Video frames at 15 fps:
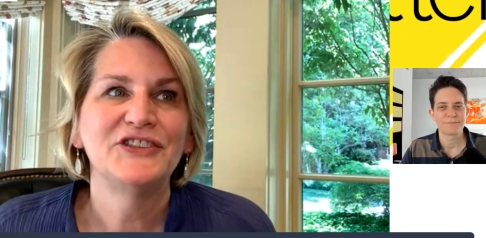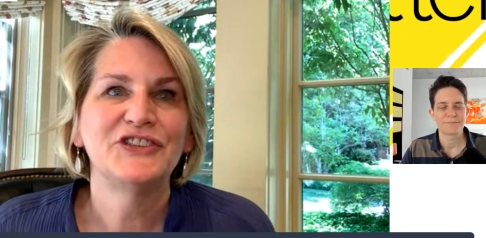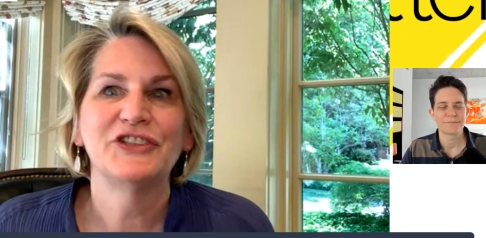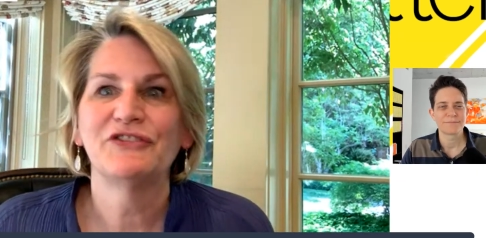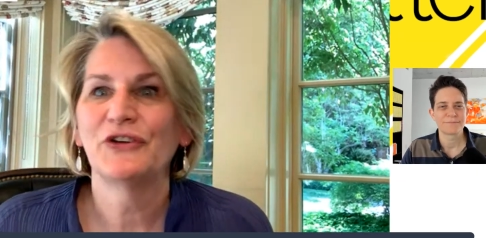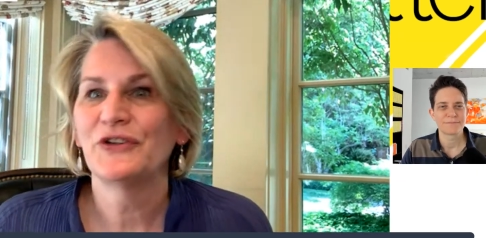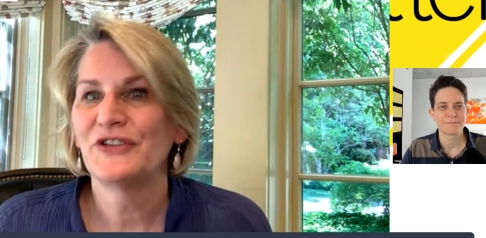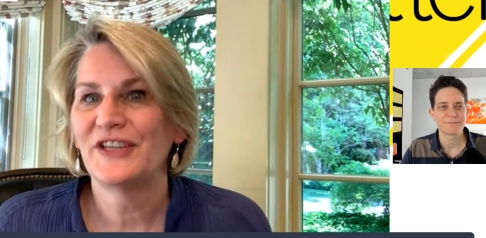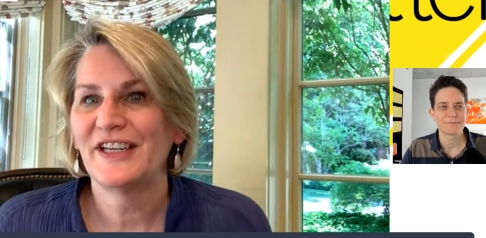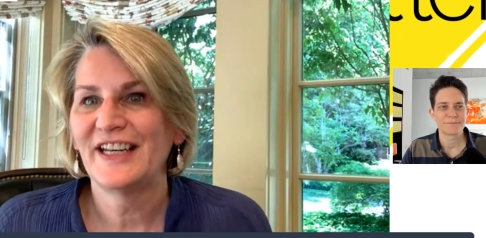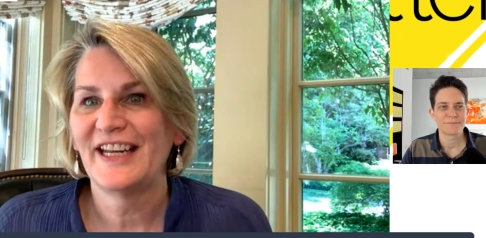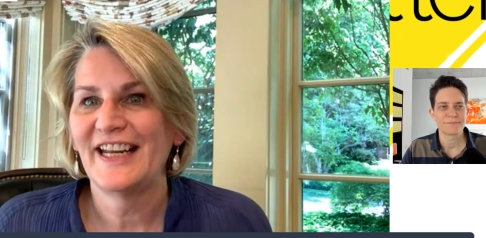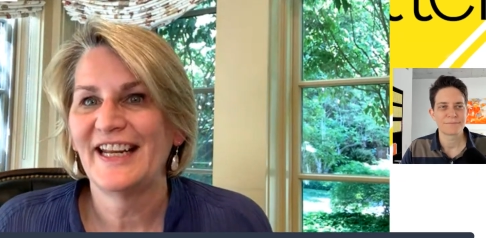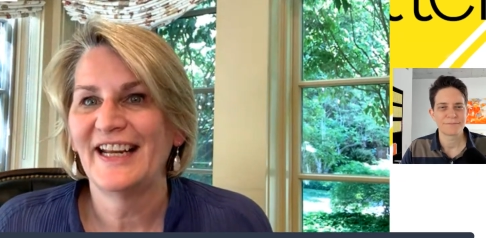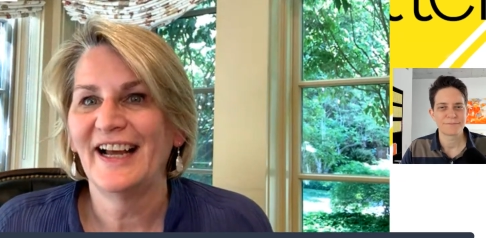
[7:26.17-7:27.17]

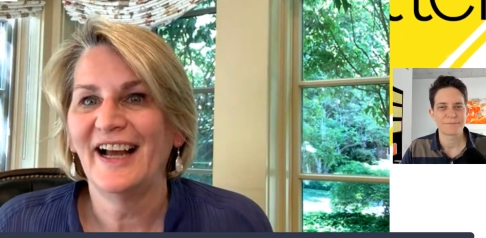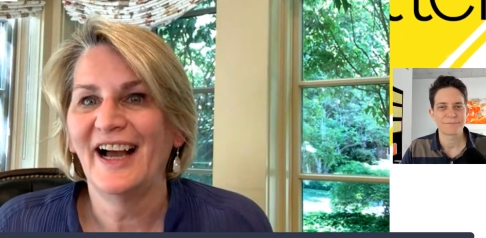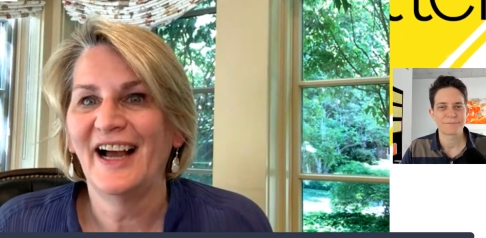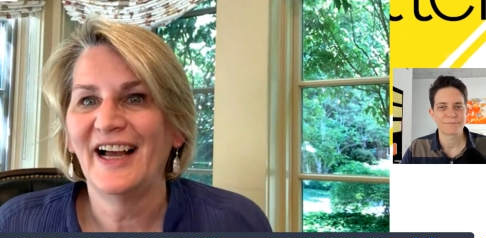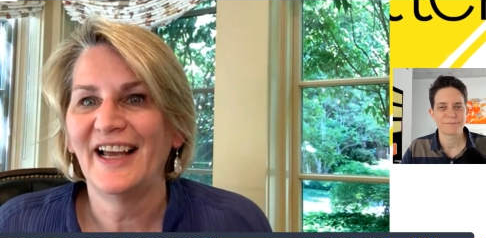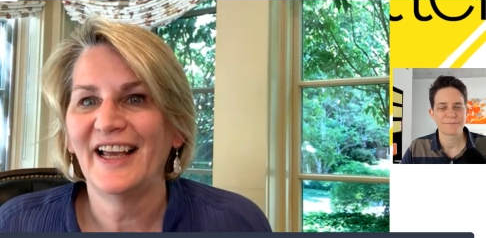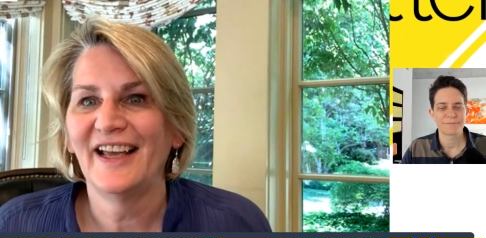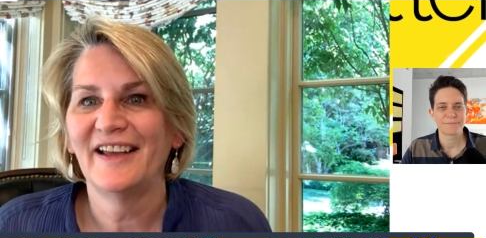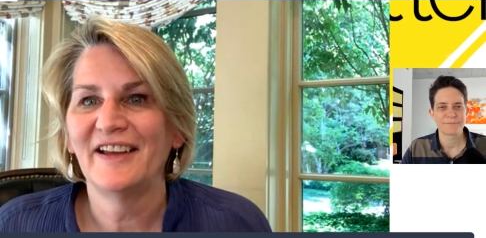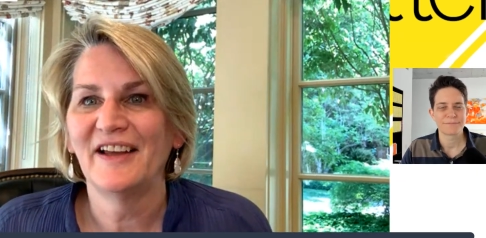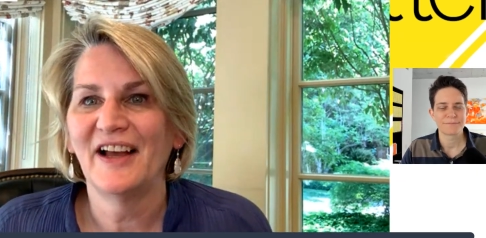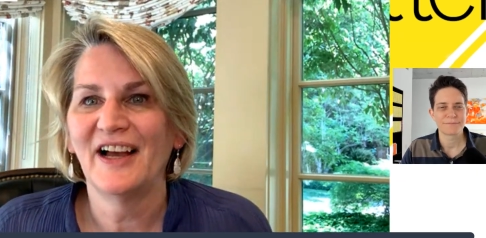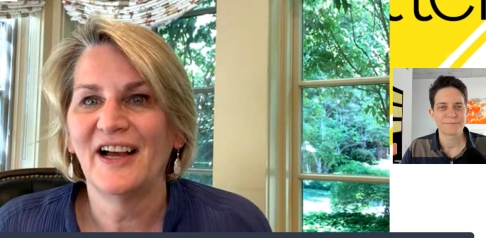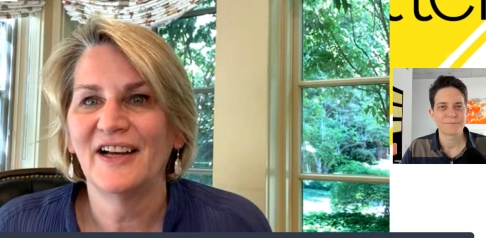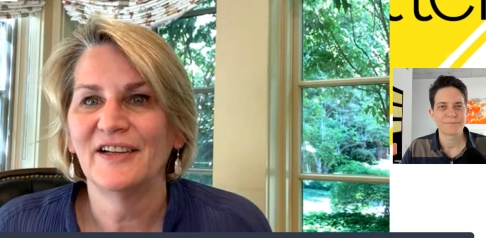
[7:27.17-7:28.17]
Speaker 1: diversity uh,
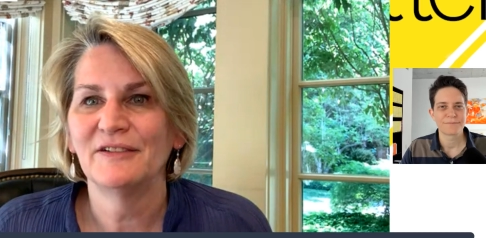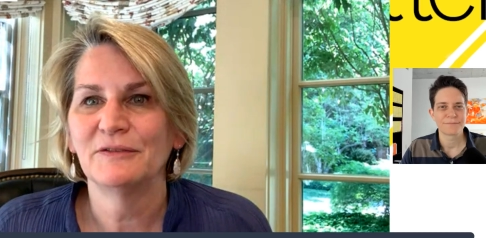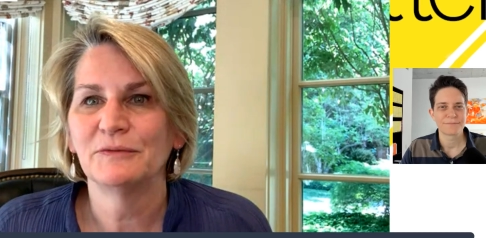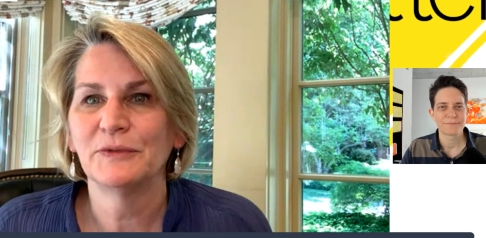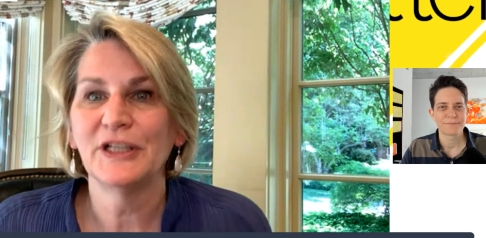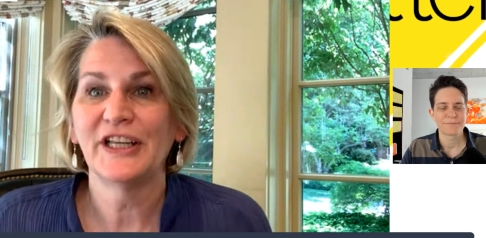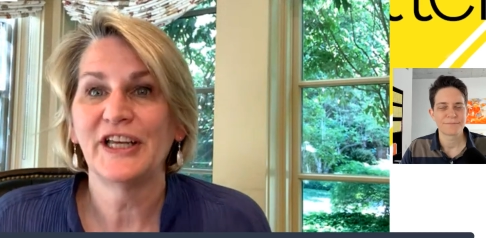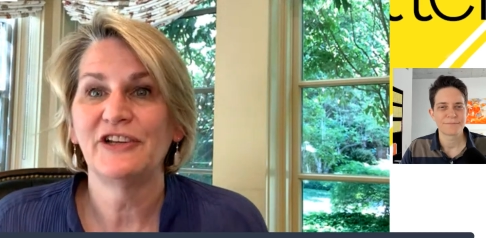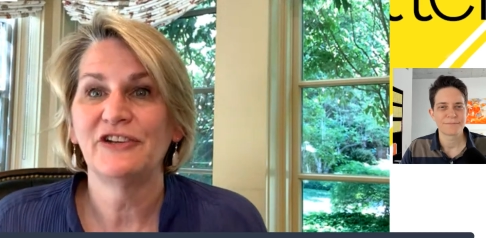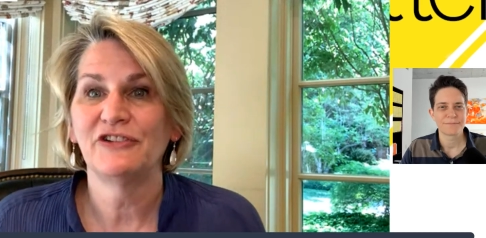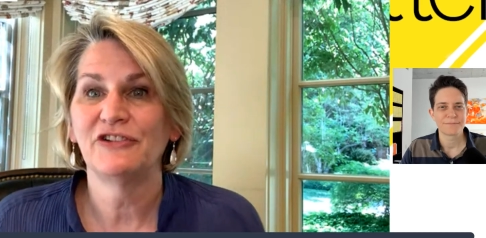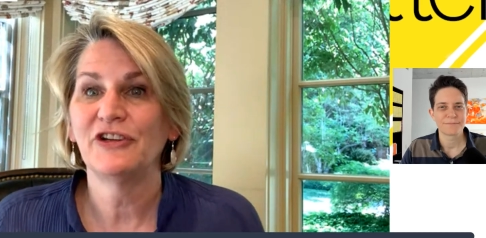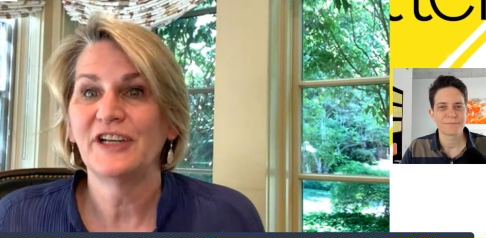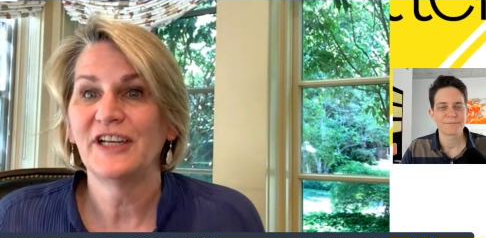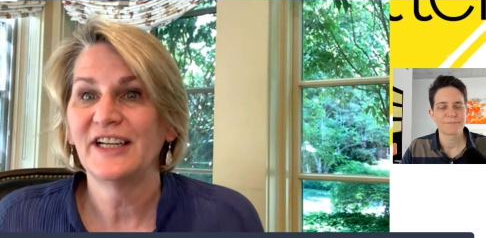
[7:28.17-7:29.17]
uh,
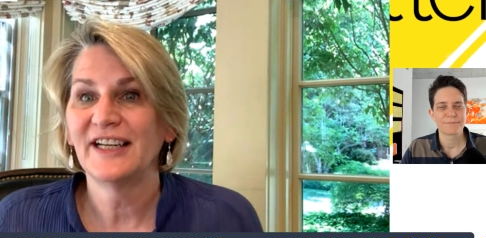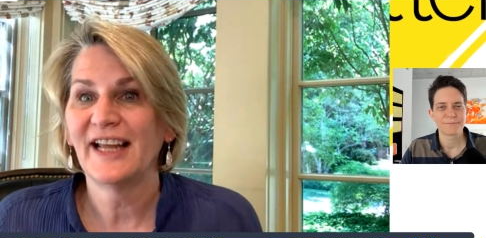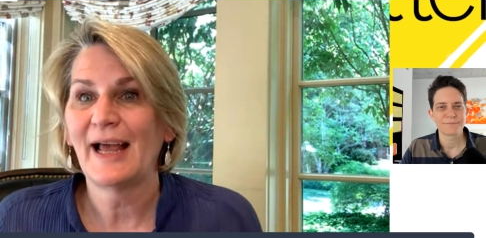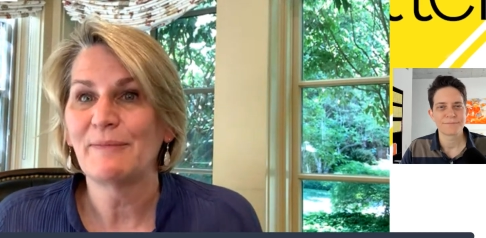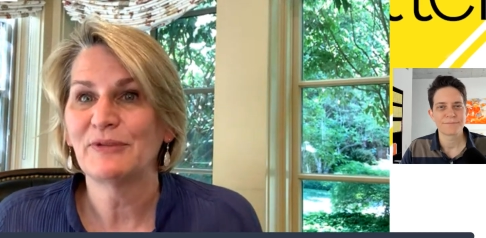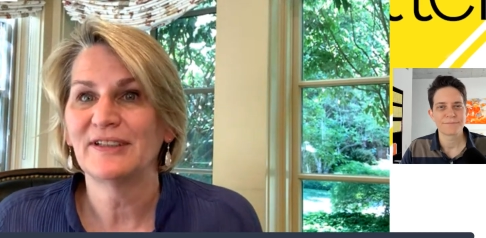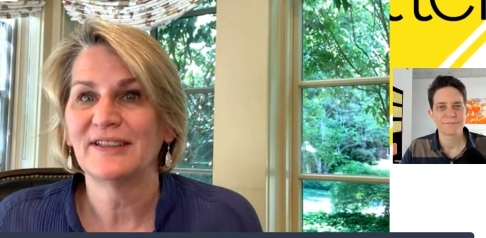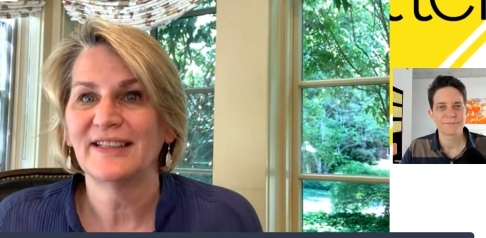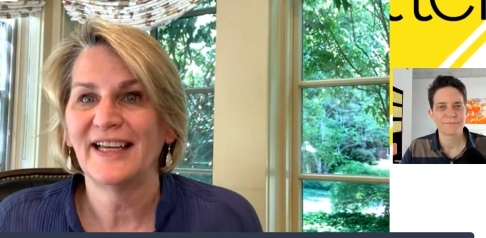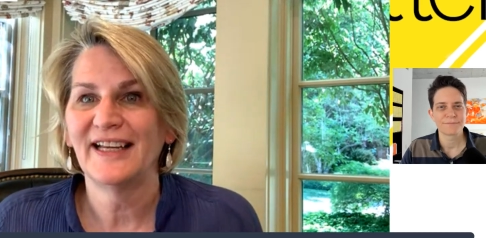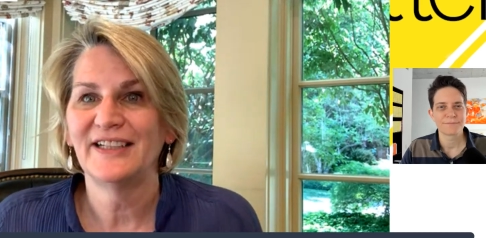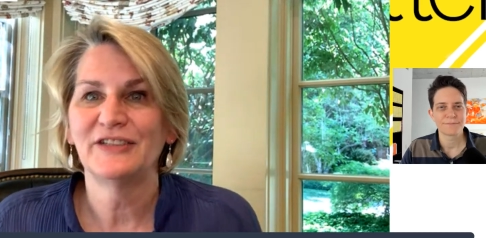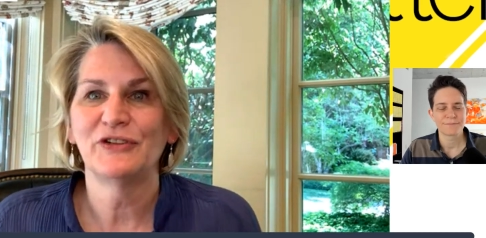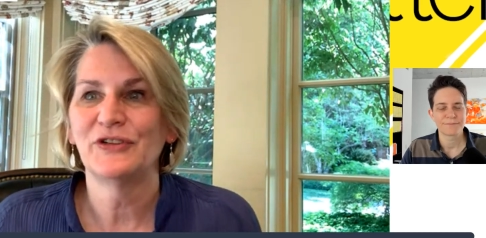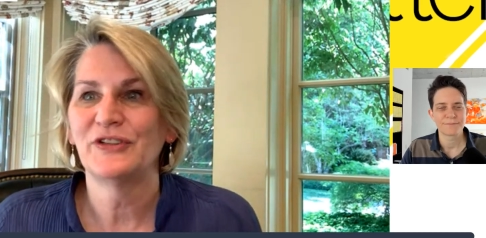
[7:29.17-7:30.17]
really should
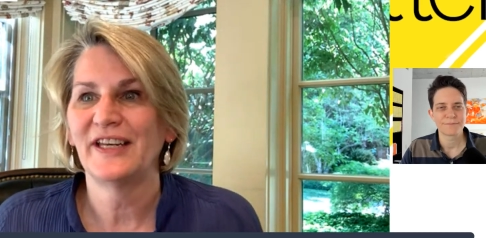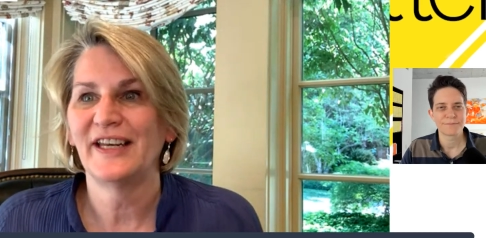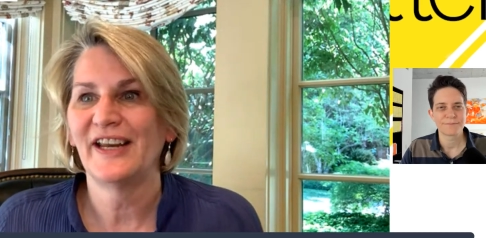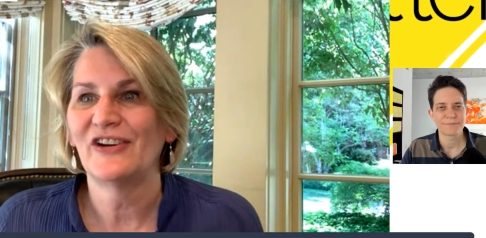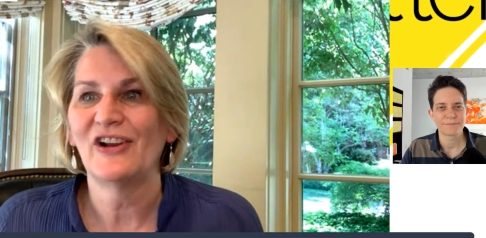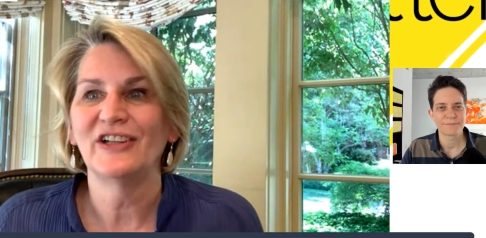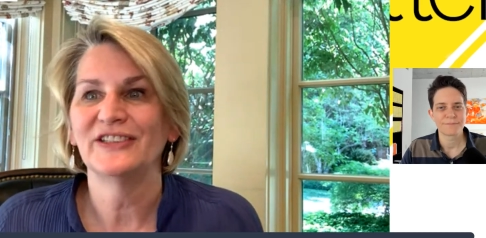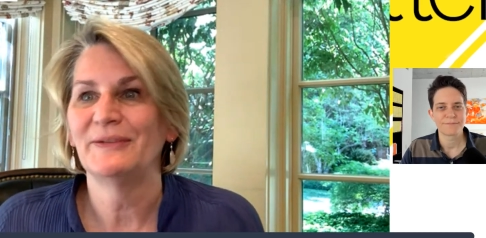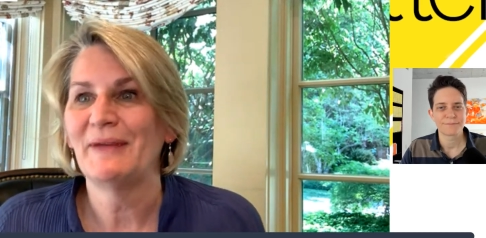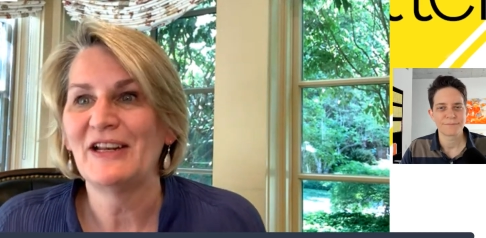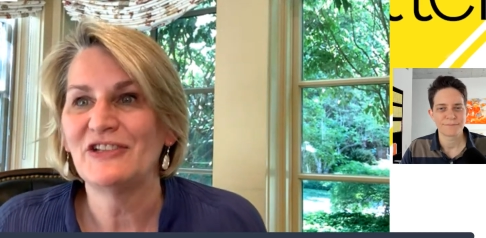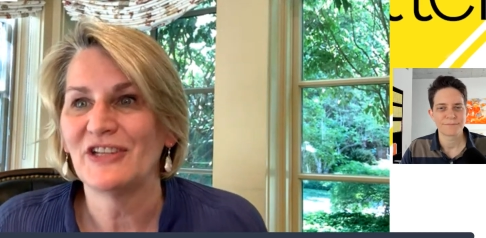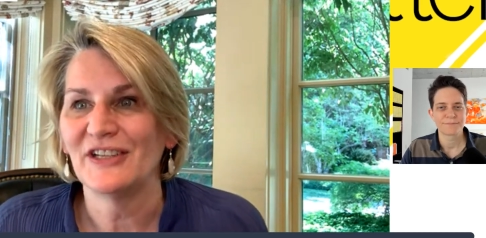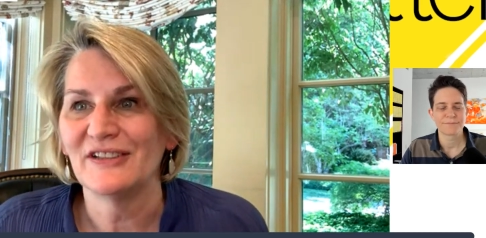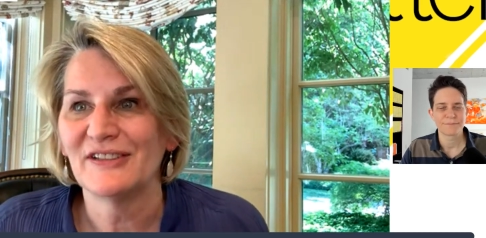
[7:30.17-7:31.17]
encapsulate diversity on all
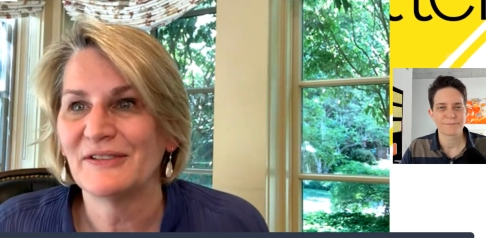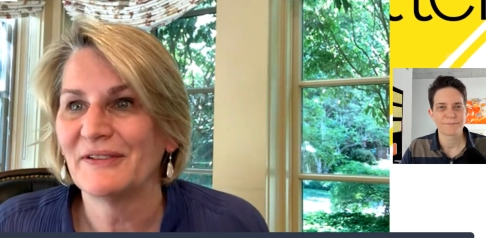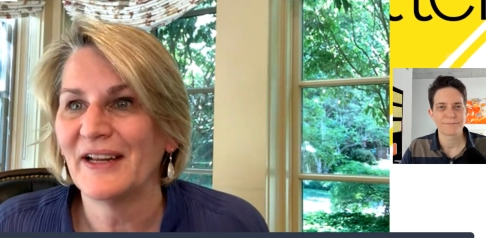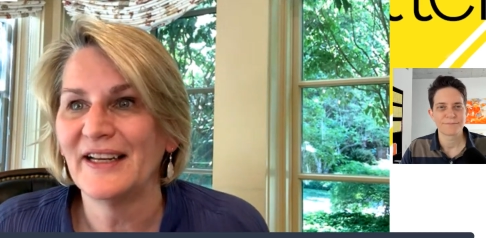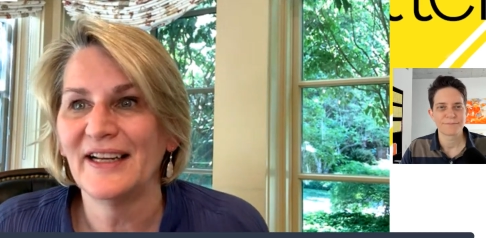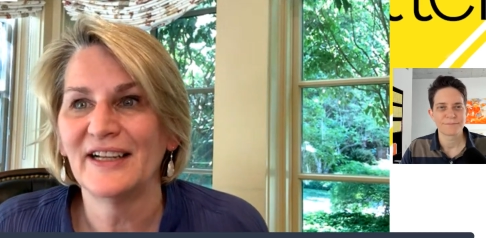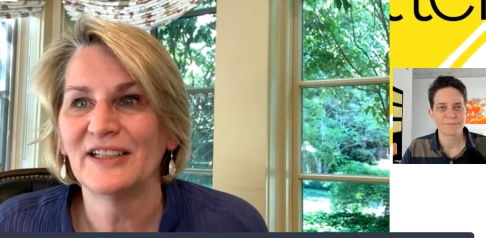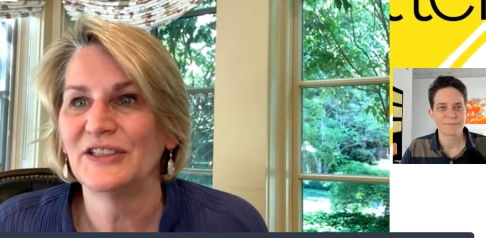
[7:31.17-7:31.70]
dimensions, right?